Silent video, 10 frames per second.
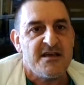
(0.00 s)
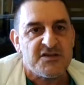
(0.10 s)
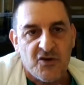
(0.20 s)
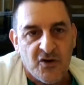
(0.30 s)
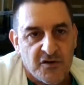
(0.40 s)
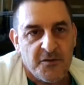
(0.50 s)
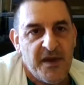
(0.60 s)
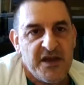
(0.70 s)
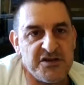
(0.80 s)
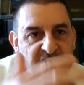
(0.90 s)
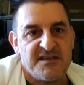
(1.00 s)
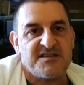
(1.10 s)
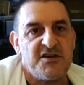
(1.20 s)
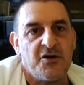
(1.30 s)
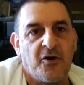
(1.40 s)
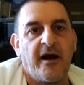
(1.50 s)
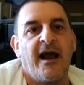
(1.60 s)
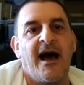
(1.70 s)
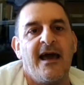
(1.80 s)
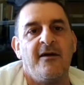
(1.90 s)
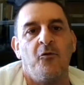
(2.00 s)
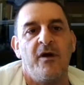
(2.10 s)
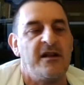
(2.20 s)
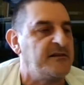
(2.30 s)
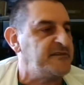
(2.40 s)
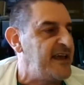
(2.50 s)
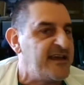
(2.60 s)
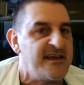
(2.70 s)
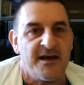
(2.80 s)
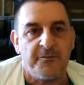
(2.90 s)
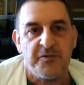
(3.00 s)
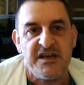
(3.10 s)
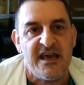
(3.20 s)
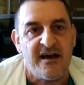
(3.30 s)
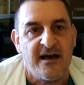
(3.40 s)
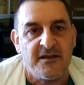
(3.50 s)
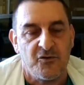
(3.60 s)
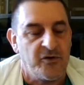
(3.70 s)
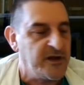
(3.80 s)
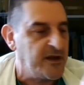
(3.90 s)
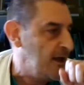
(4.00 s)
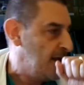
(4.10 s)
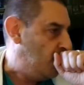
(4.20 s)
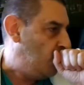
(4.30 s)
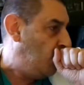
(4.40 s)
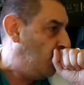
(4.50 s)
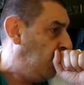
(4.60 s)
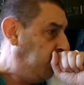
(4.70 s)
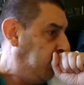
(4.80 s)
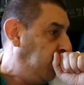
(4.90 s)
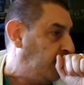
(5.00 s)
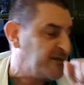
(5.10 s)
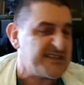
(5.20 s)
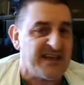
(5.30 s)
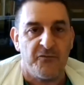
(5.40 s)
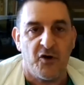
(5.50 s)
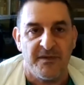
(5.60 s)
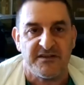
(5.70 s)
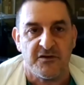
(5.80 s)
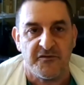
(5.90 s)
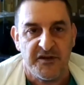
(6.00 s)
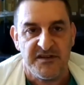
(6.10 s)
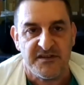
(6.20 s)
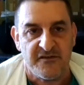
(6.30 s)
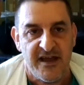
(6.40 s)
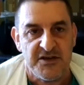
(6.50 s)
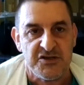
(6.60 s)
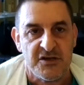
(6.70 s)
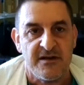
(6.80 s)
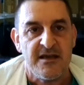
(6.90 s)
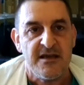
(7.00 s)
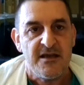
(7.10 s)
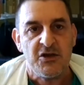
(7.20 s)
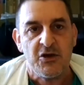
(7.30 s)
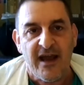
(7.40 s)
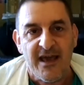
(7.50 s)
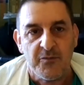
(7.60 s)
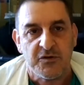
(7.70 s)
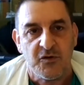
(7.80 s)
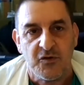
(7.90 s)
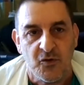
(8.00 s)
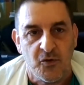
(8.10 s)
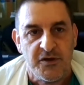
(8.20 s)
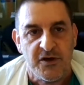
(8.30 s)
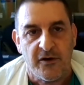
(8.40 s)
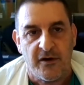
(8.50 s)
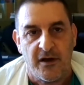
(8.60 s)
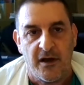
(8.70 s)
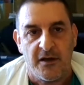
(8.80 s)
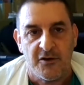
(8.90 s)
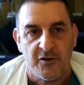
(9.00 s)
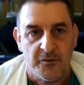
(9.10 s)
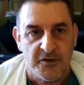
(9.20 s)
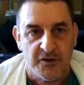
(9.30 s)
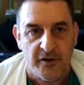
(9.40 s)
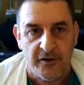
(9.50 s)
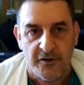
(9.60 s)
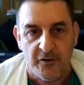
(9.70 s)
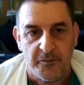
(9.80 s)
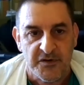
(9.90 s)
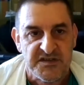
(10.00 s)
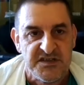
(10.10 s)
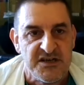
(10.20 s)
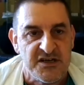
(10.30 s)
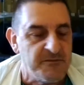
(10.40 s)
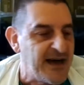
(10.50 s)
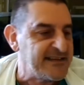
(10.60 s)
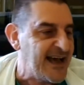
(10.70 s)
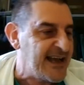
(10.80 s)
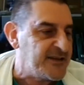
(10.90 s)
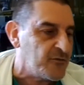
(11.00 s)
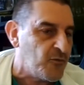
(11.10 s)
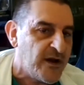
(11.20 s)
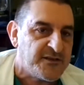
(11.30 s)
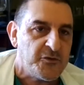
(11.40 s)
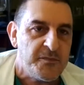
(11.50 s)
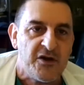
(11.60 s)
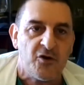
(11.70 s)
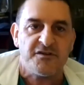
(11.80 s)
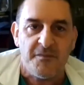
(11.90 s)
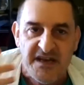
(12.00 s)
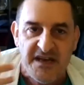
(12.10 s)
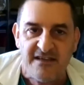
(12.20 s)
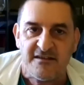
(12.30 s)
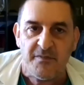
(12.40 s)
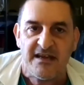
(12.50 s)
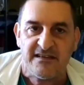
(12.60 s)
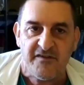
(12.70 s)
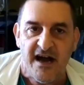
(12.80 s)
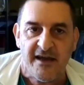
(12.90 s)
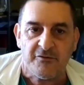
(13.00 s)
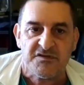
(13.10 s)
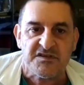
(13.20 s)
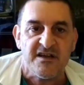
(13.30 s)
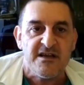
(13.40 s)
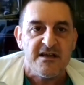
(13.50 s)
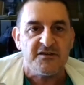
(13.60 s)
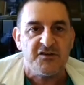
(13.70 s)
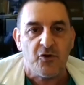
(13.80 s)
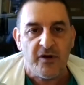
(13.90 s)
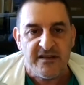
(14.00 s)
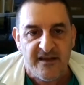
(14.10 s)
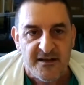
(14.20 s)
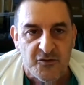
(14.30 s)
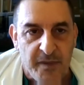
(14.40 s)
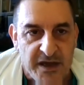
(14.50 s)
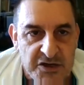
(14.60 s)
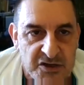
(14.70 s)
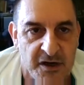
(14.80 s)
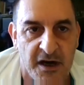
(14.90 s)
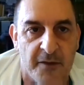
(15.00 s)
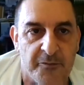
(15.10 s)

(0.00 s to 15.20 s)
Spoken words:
So the patient is yours. I will take in apnea during some moment of the intervention. You're able to do your procedure, but I don't want it to be contaminated by the virus during the intubation